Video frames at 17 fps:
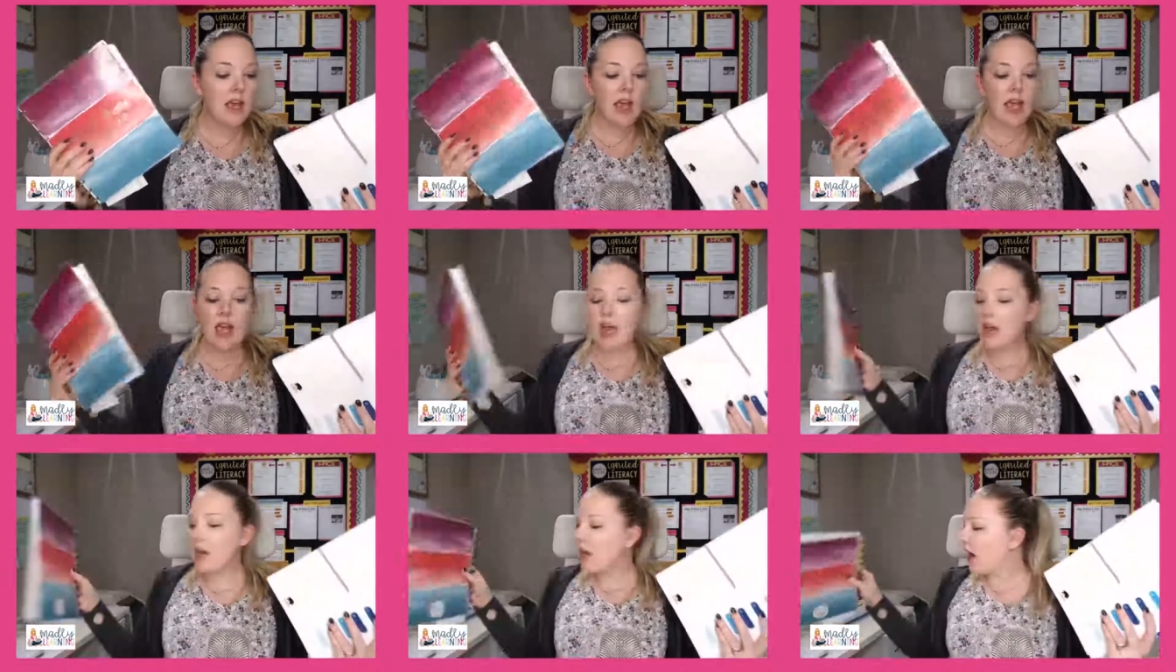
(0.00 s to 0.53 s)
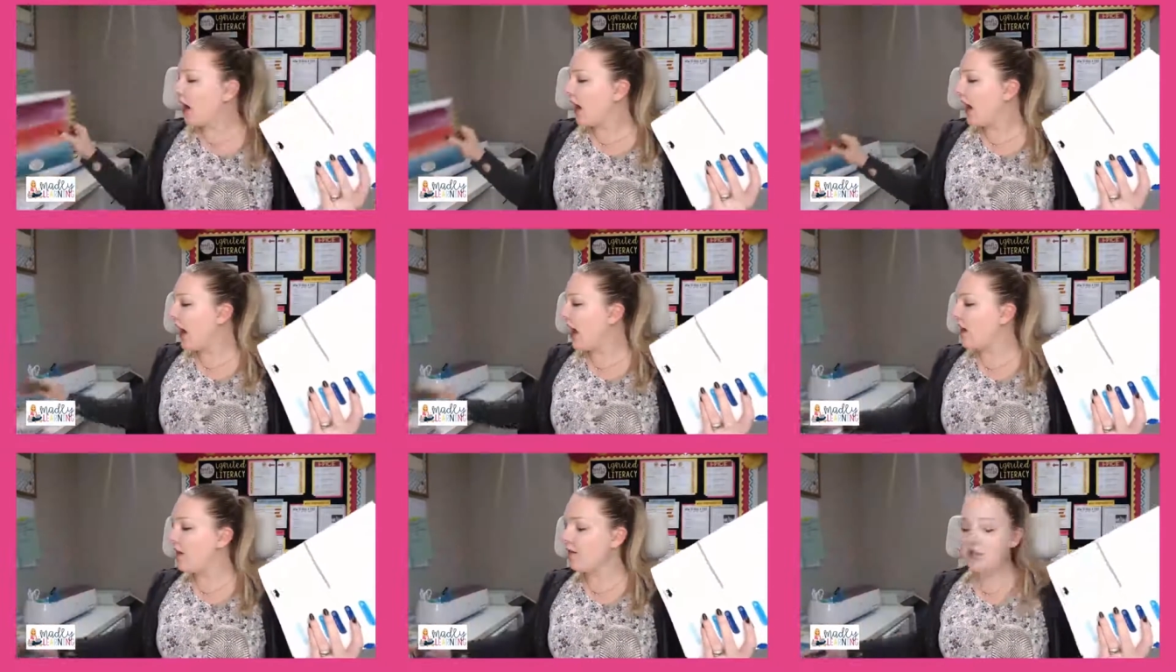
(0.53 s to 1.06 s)
And I
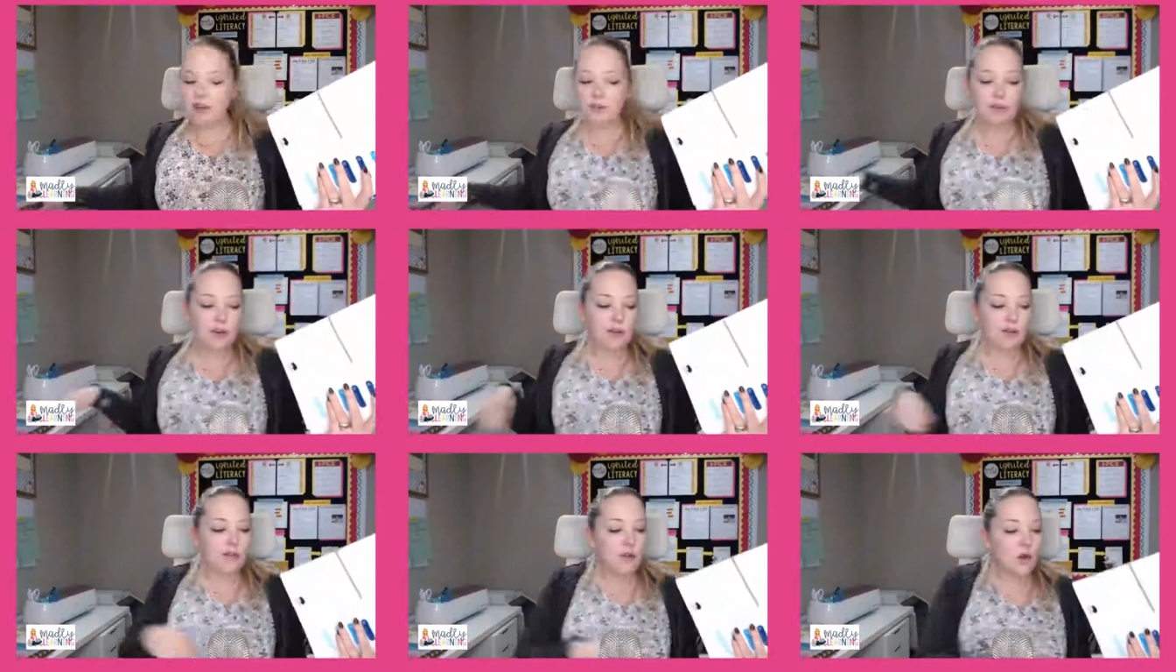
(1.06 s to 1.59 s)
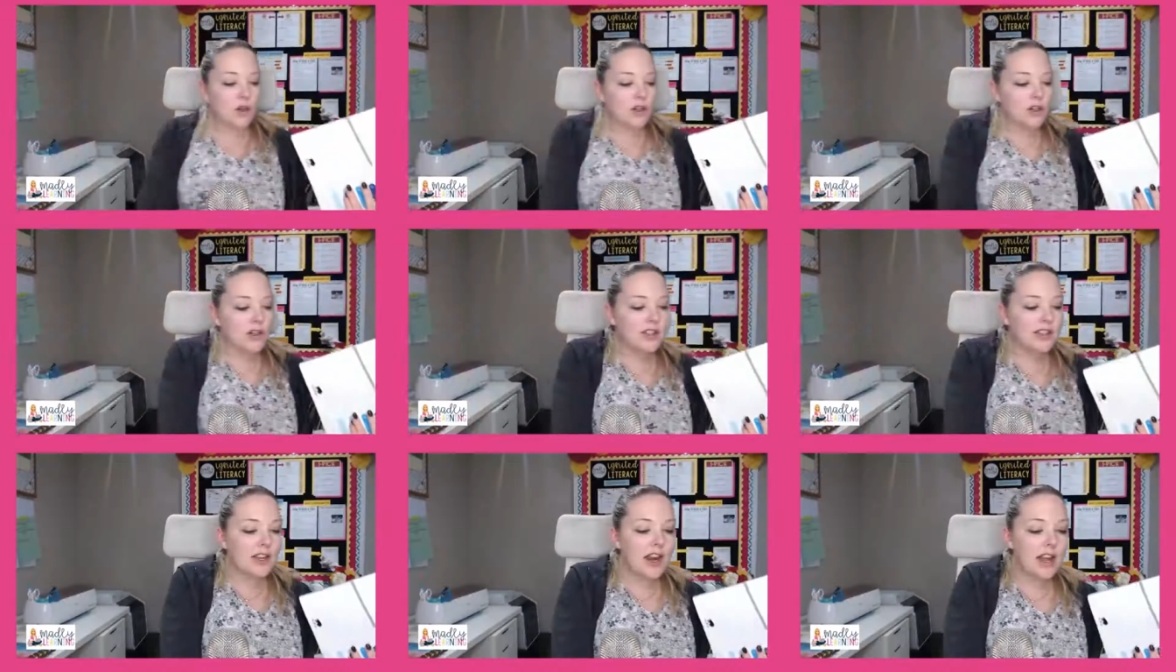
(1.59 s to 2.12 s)
have different
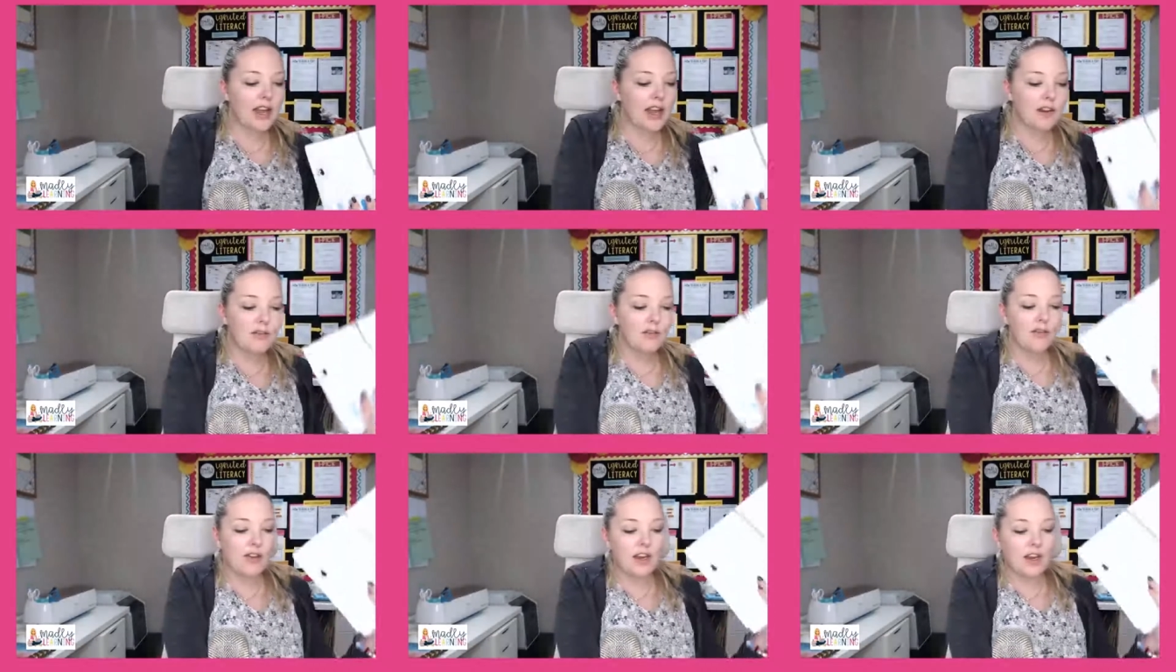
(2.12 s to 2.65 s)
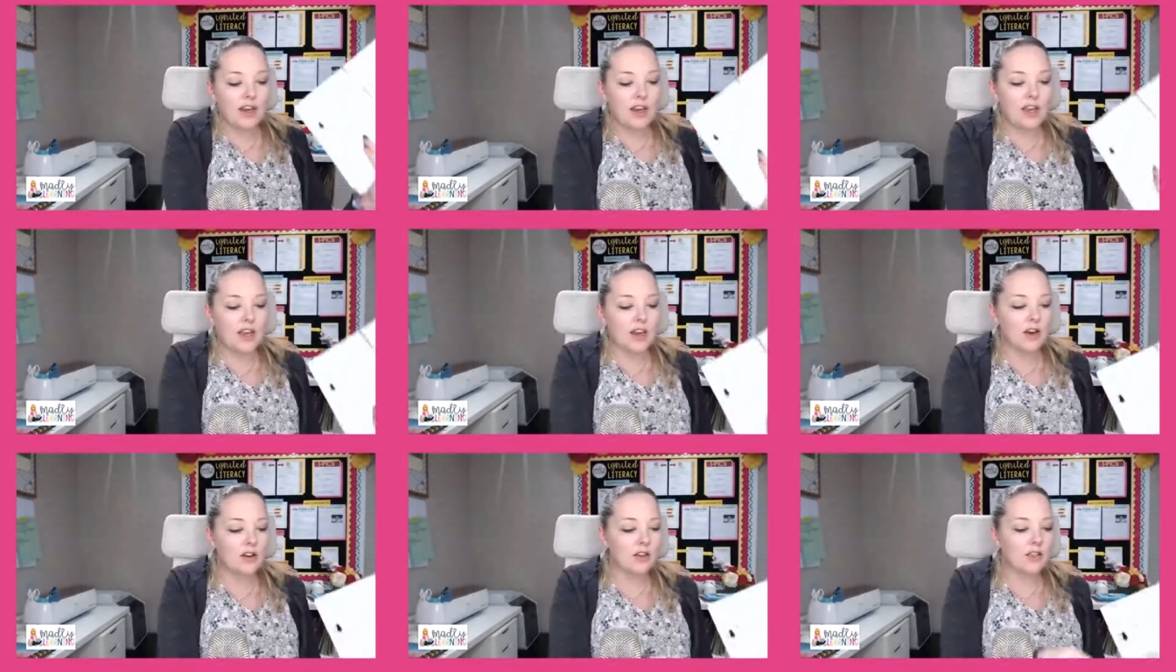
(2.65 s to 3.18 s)
folders that I can fit in
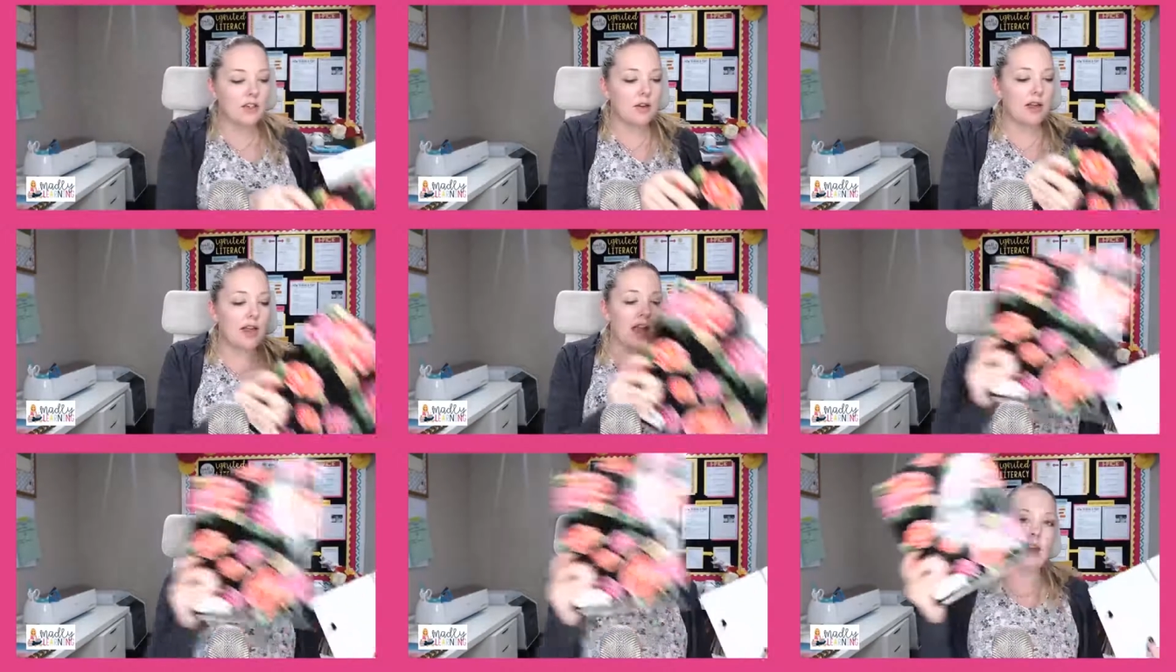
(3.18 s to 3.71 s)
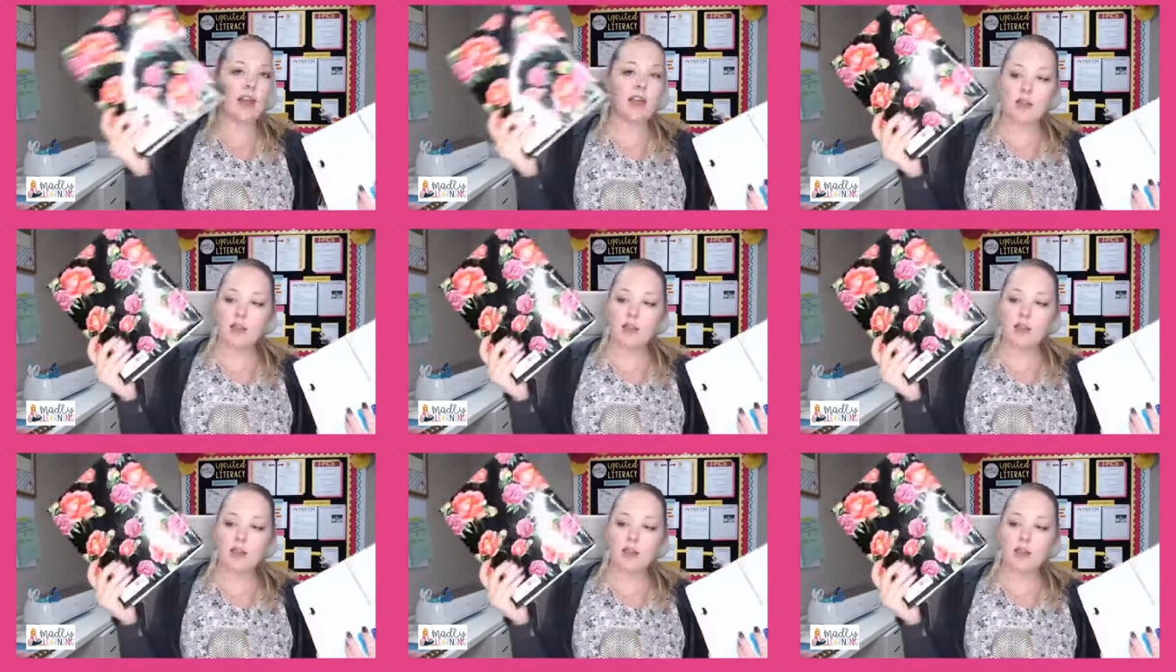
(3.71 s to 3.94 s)
here. So I have like